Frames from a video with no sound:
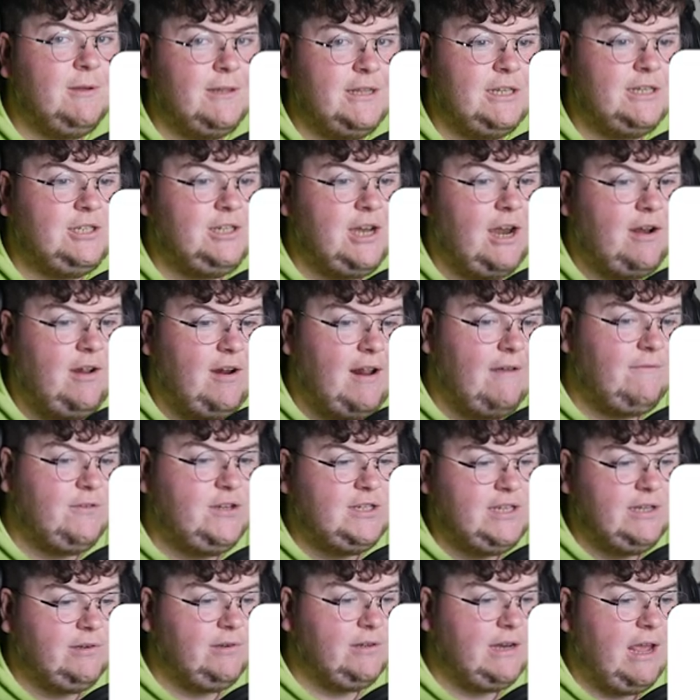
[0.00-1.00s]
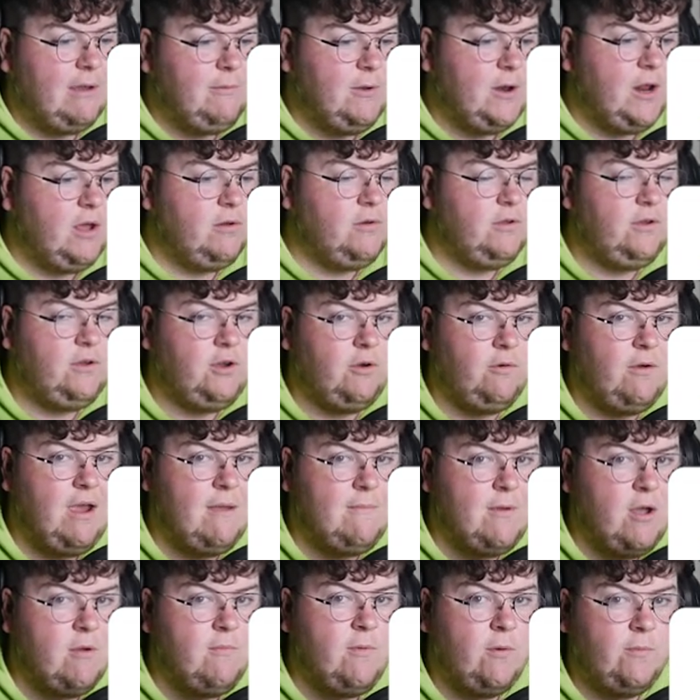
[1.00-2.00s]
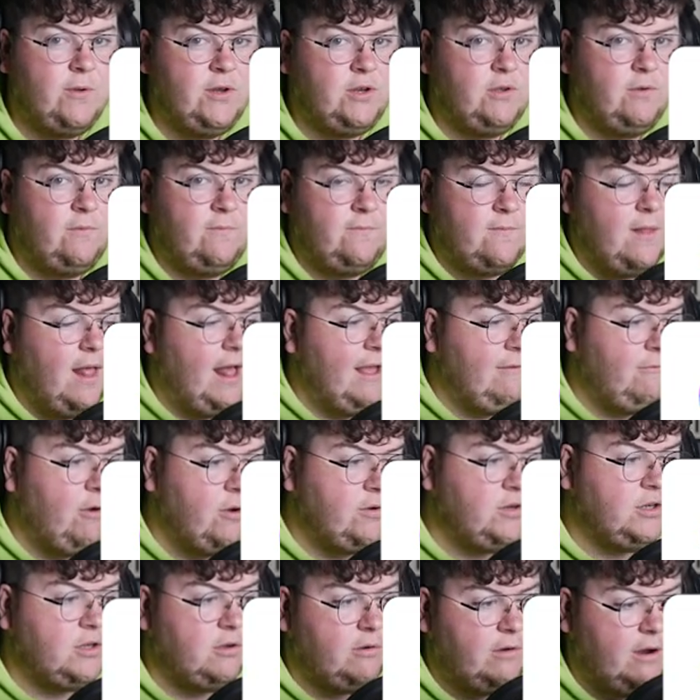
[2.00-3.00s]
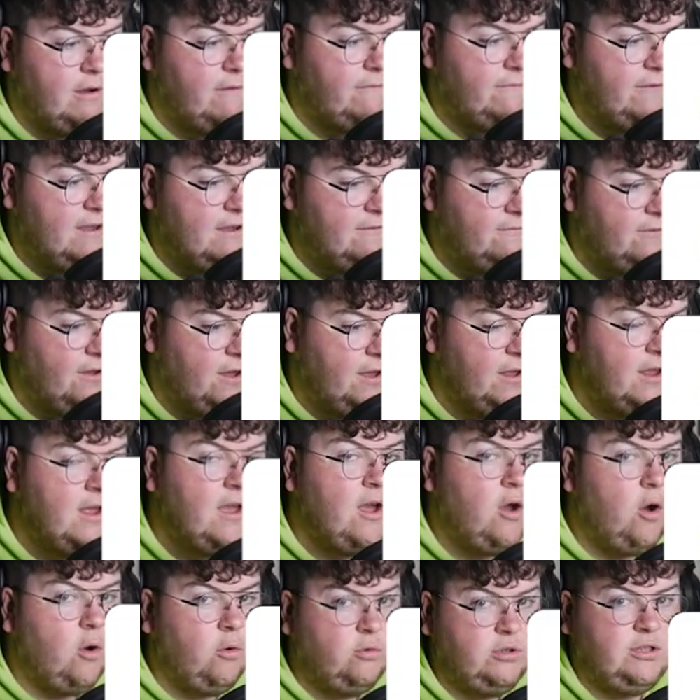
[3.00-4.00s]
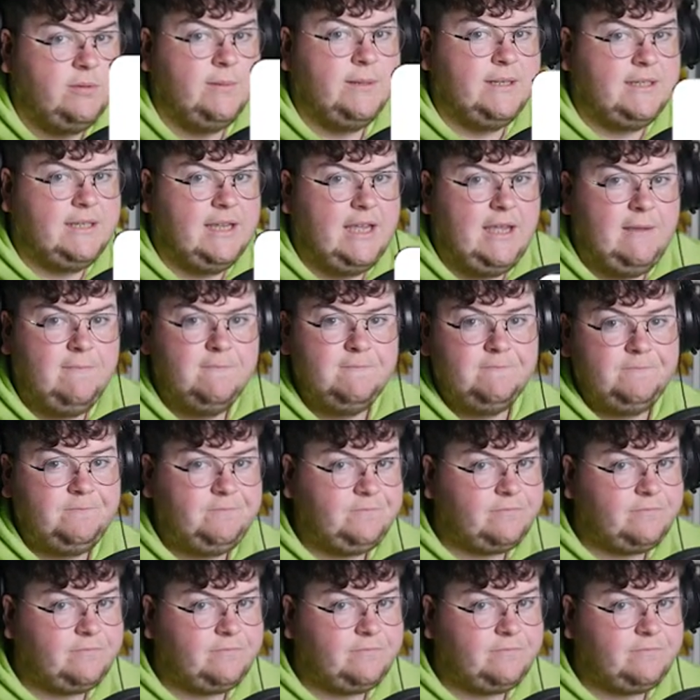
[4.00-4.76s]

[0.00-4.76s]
on this channel every single day. We don't do career mode, but we do like Road to Glory on FIFA, Ultimate Team.